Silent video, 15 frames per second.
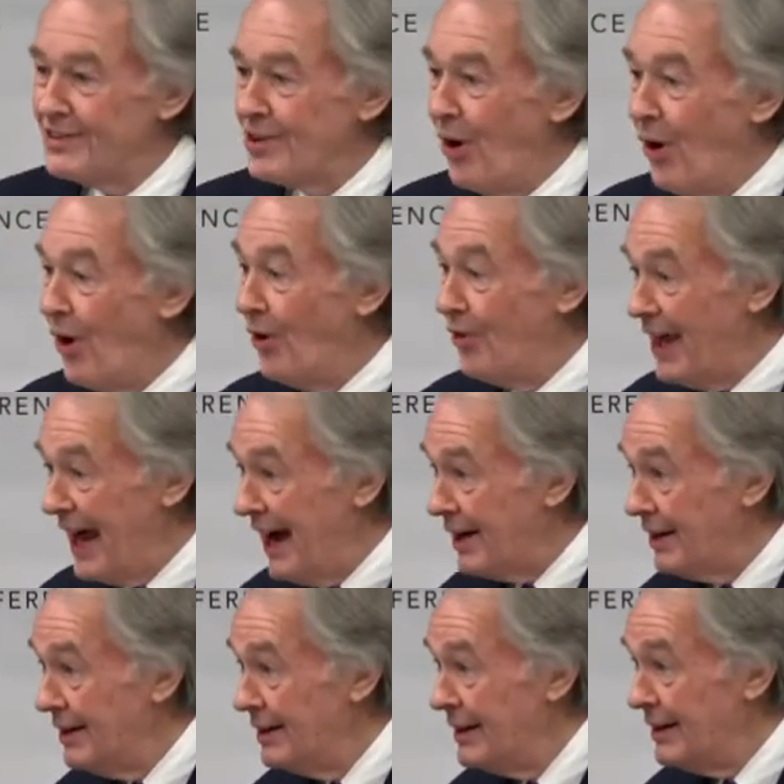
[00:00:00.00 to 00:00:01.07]
all
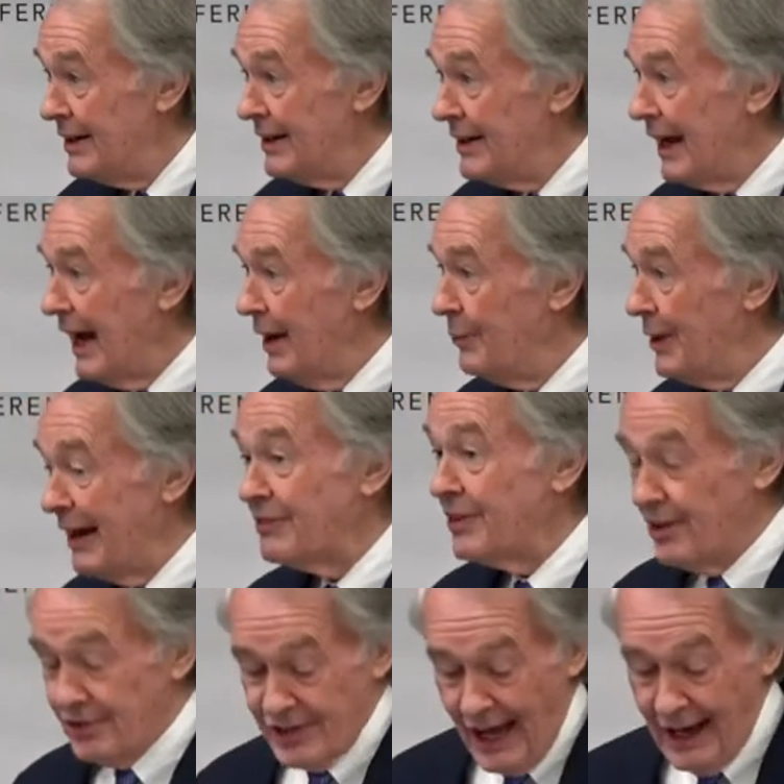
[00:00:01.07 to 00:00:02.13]
there, and we have to
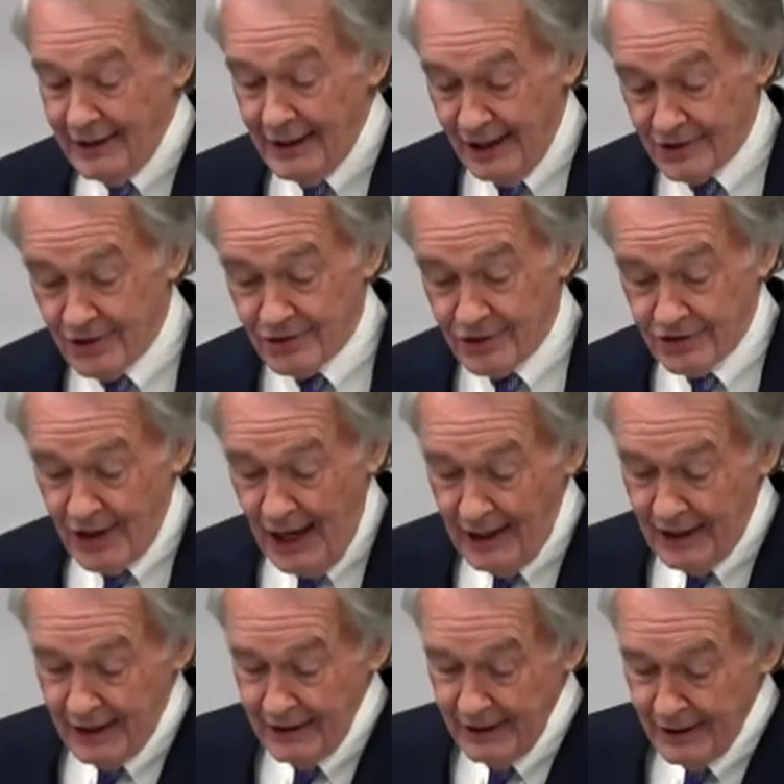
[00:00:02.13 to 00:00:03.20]
decide as a
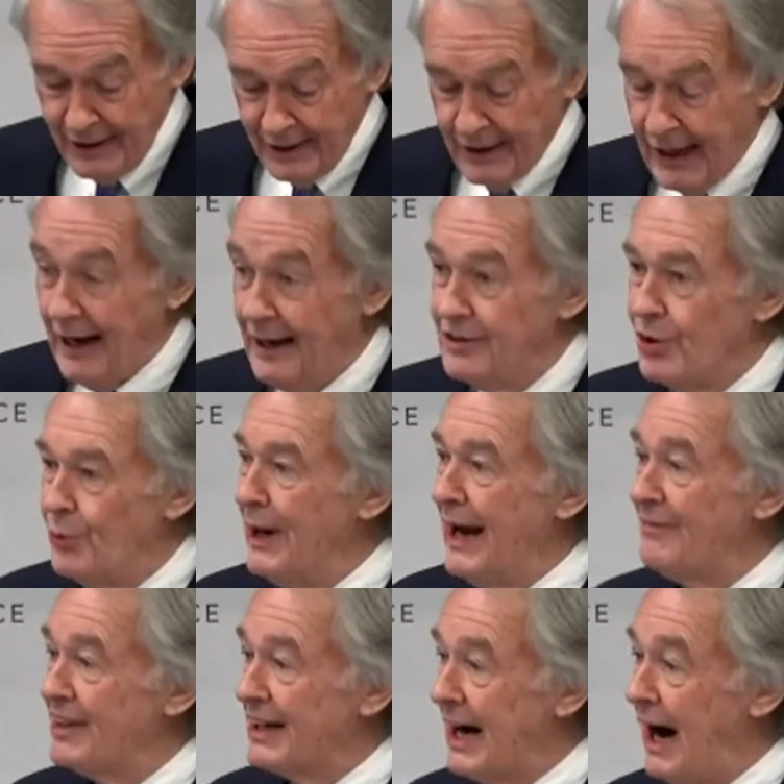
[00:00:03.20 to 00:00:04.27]
society, do we
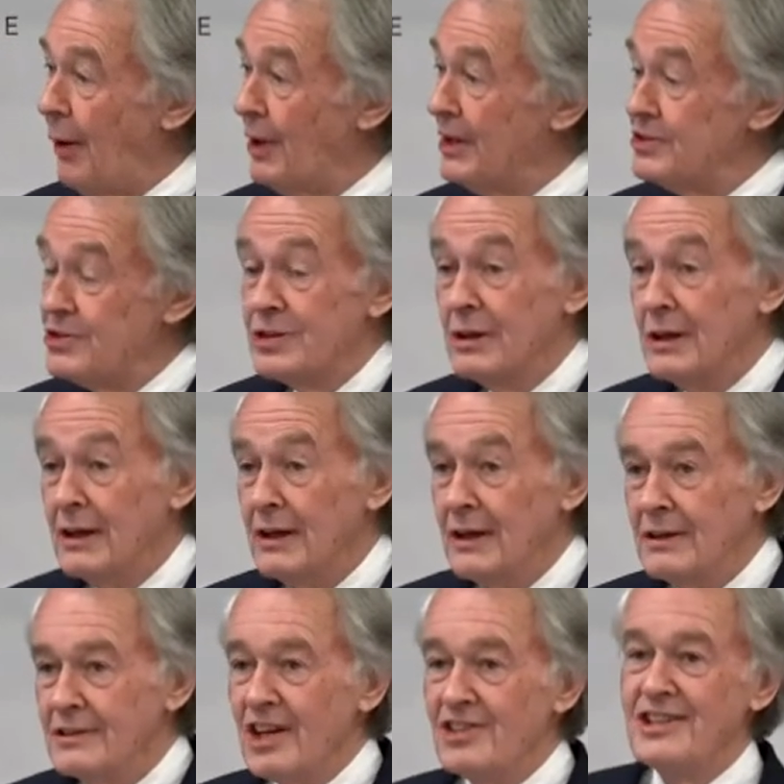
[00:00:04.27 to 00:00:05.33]
have the courage
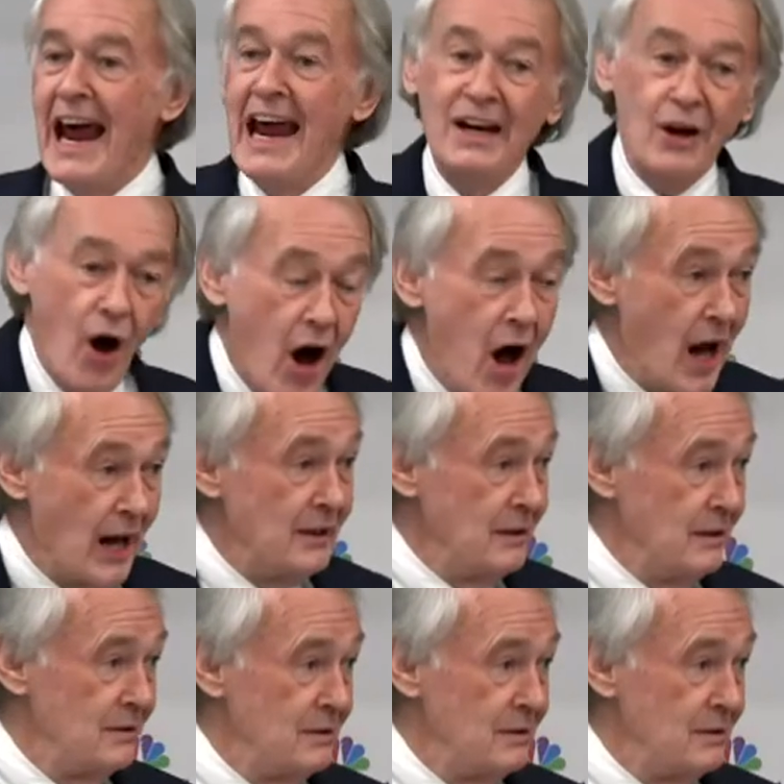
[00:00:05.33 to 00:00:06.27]
to take on